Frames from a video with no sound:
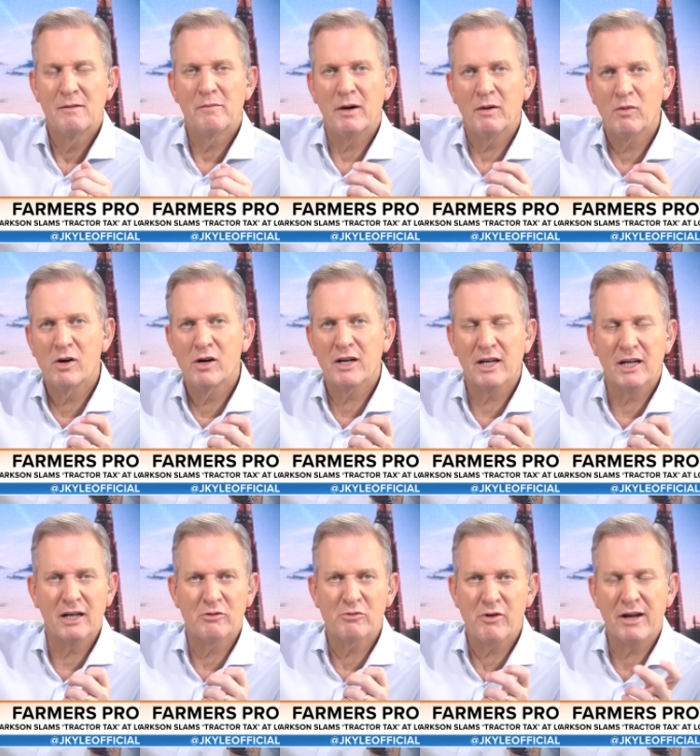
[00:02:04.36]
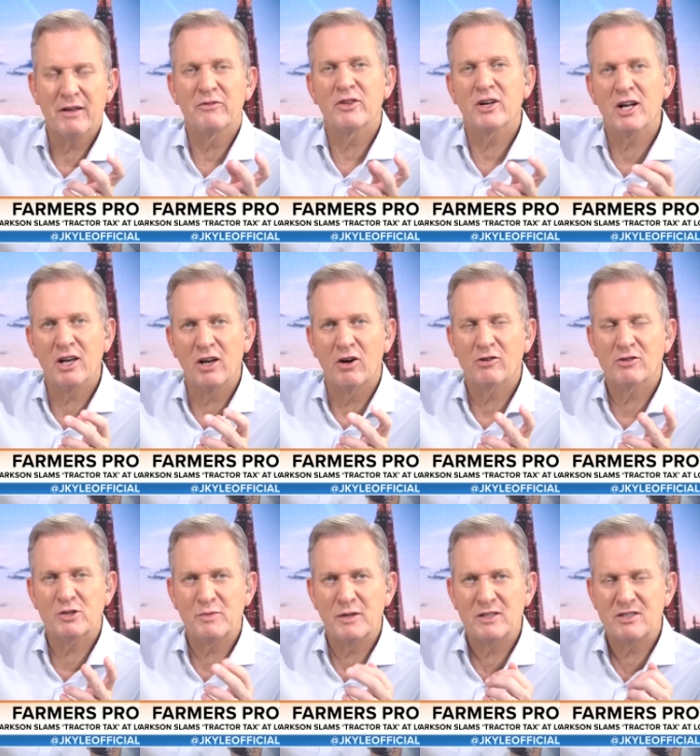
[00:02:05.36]
by working around the clock and
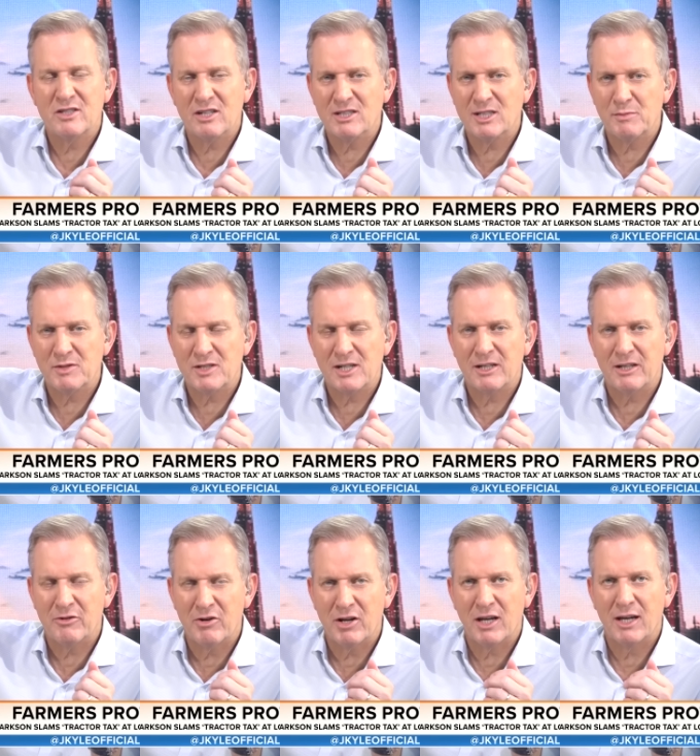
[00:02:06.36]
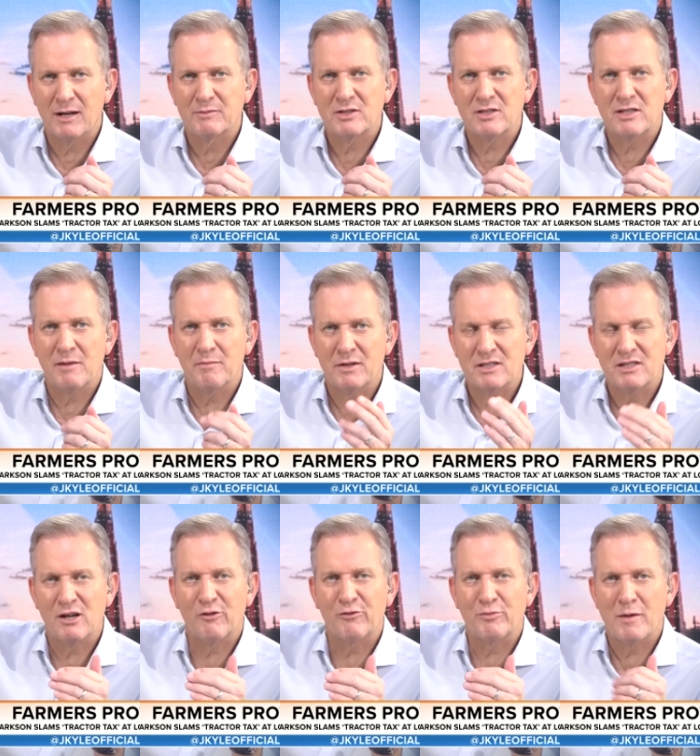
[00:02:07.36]
spent 60% of their income to send
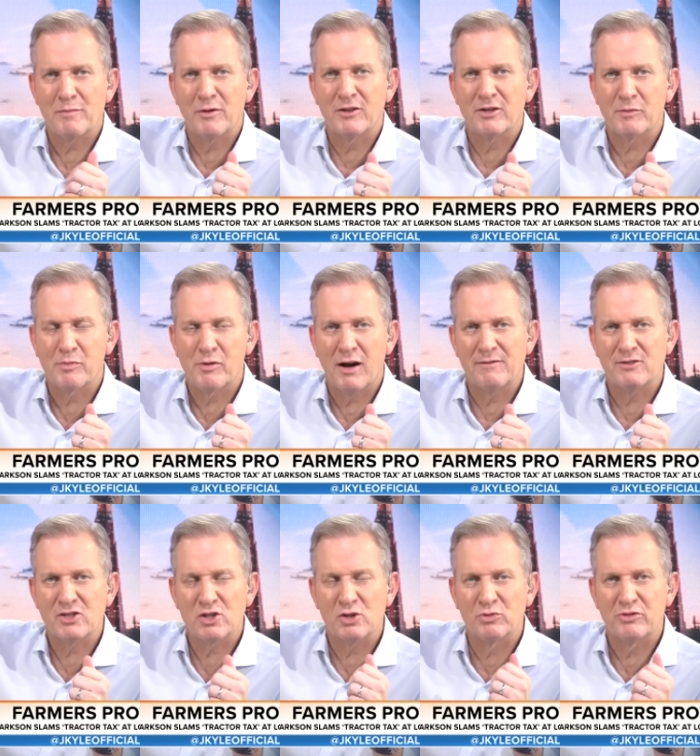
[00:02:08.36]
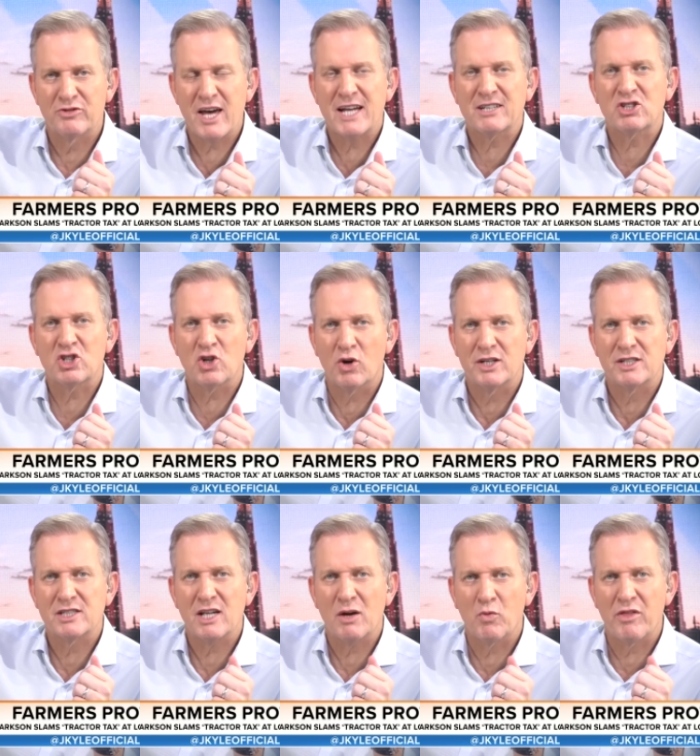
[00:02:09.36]
myself and my brother to private school. Their
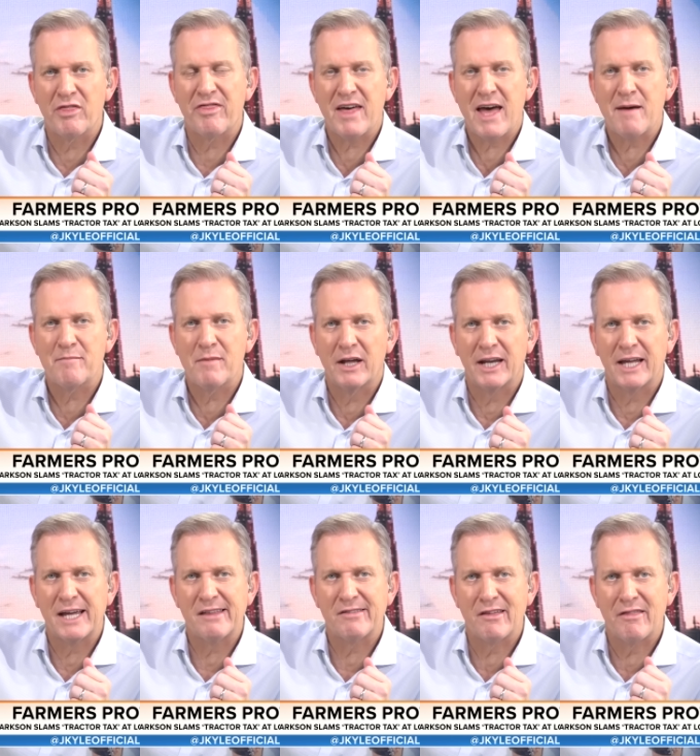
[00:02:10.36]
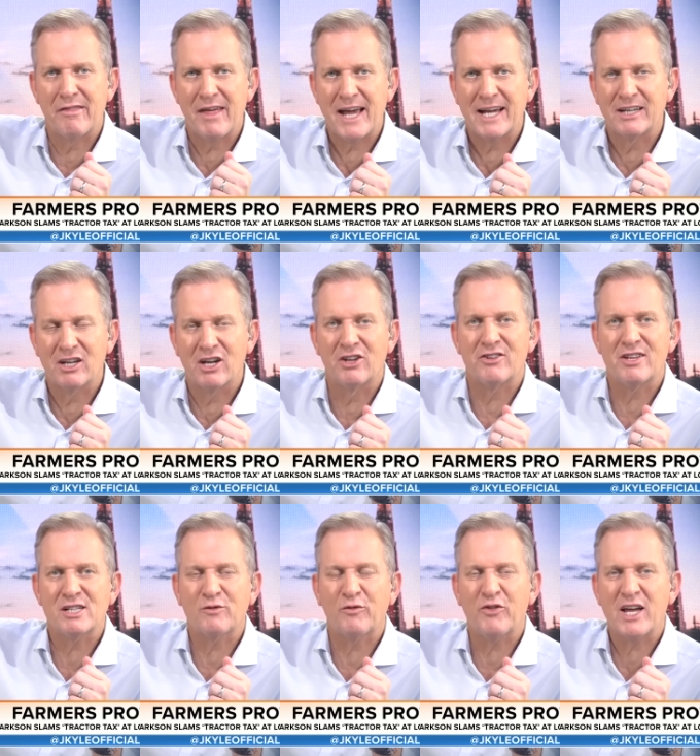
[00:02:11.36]
choice with their money that they'd earned.
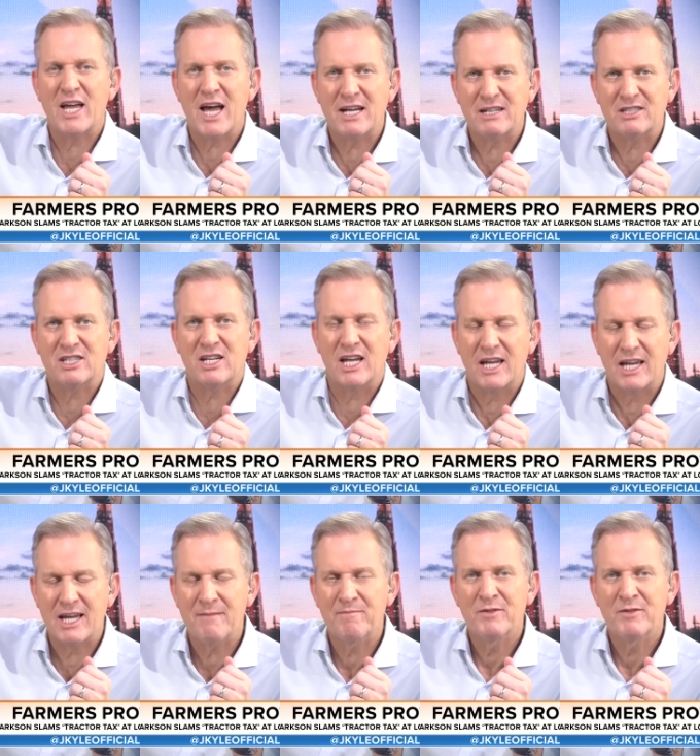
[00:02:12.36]
This VAT,